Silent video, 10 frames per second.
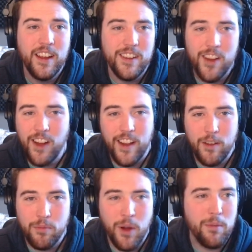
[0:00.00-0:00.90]
Not that
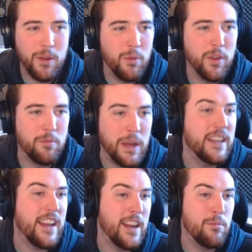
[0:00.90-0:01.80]
it probably would have
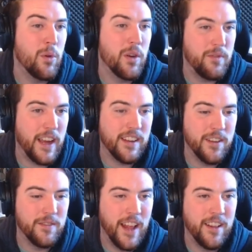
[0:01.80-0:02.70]
been any more
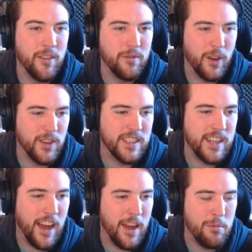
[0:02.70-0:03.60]
effective than the first
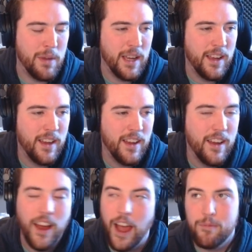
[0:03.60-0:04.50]
time.
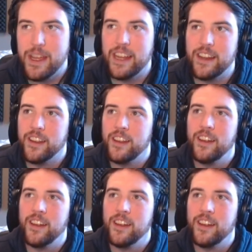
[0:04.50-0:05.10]
I mean,